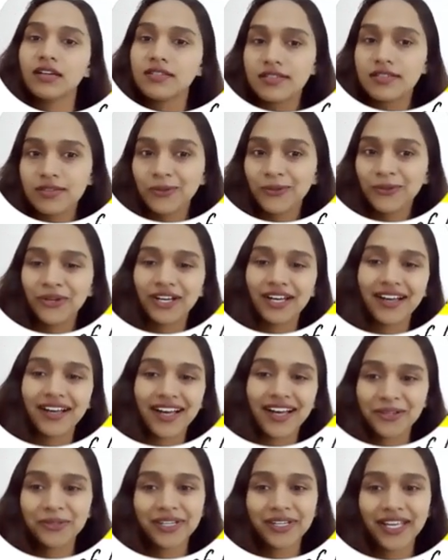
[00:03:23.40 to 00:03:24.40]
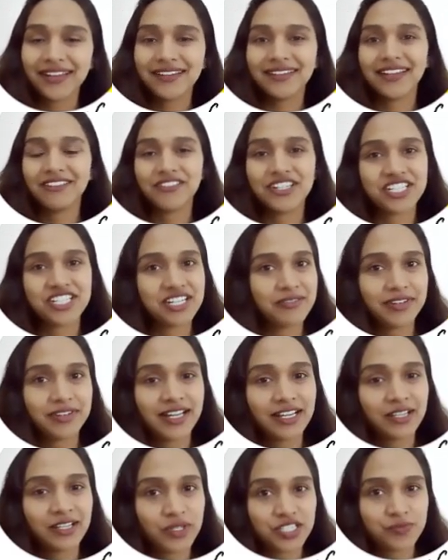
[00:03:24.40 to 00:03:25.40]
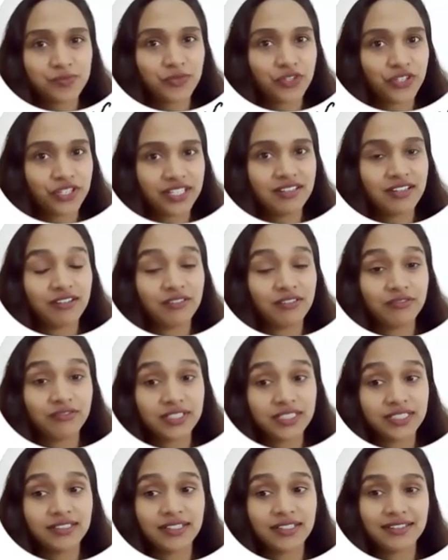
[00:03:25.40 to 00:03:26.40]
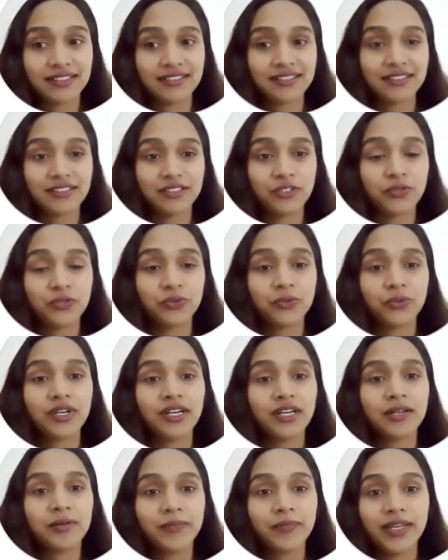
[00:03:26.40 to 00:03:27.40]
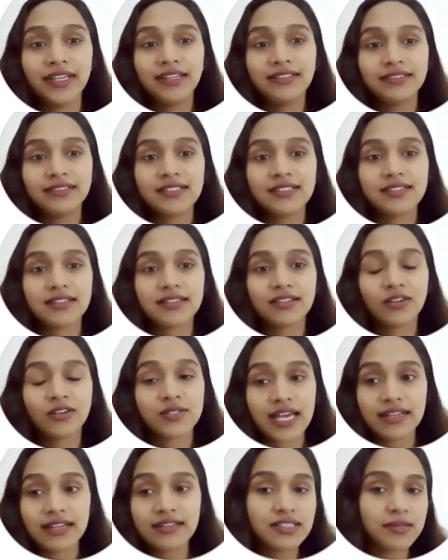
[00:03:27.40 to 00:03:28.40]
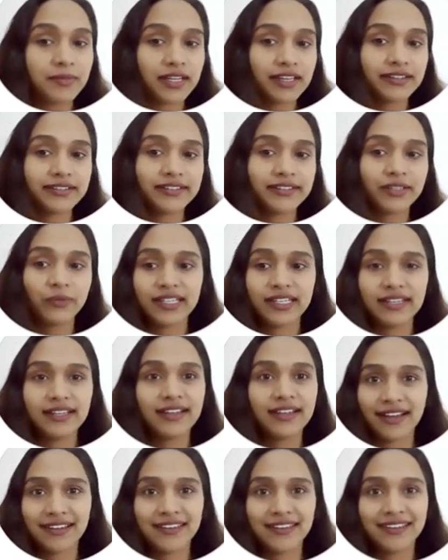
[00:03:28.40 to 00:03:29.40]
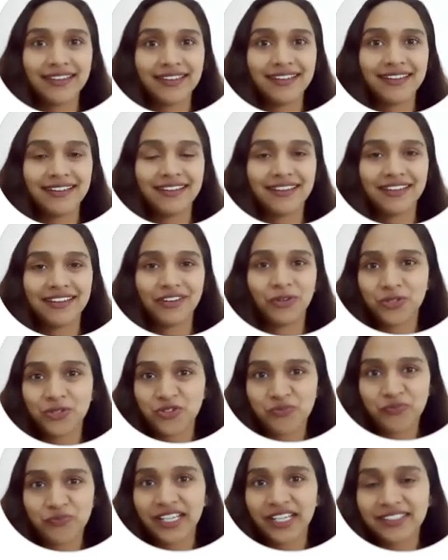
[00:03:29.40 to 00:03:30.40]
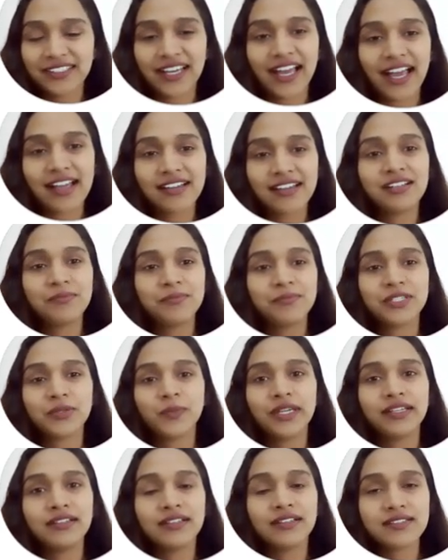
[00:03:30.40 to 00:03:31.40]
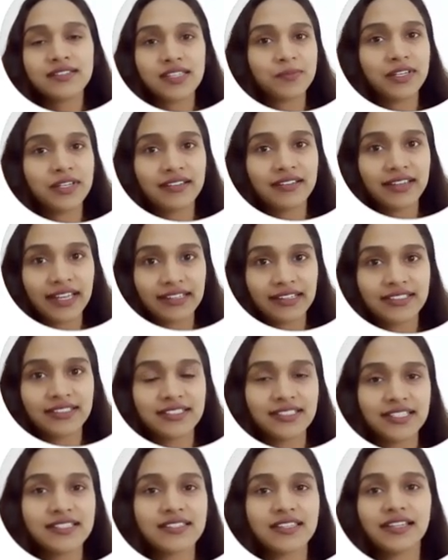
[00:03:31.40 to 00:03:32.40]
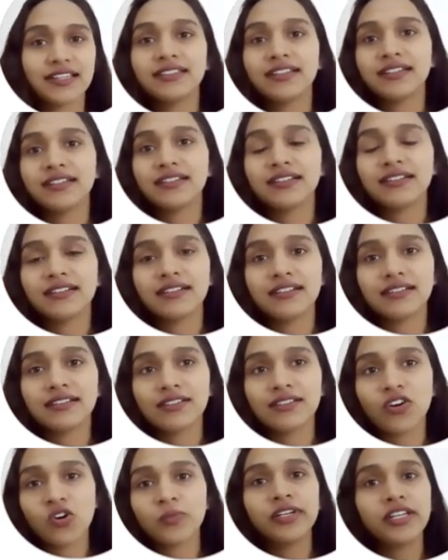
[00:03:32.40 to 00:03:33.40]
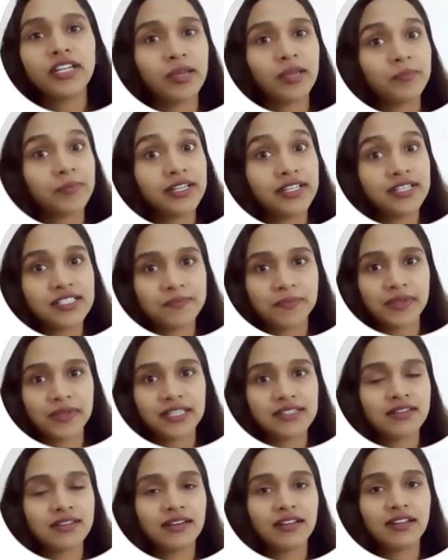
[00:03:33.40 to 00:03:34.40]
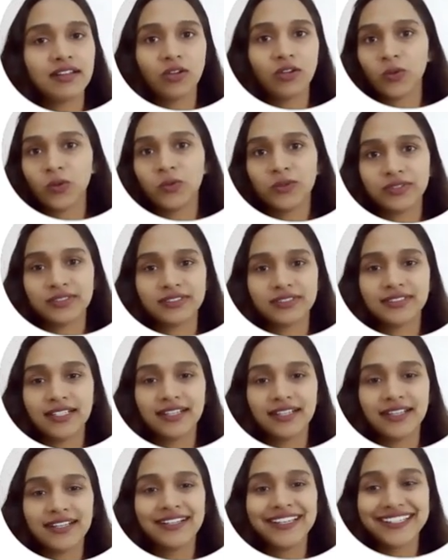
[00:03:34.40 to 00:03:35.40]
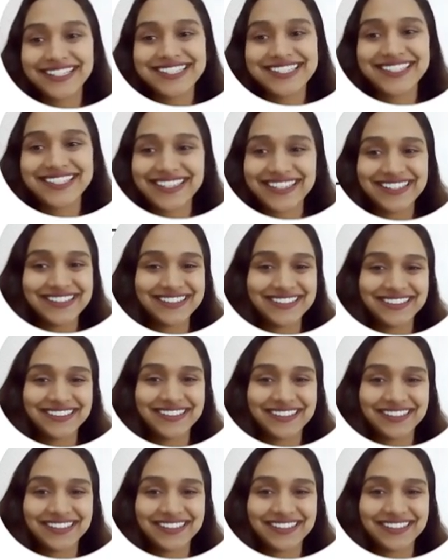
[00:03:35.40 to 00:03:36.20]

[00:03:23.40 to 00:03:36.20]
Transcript: So how can a vision language model work to make this cosine similarity very high or to make the angle between similar entities in the common embedding space low? Let us see.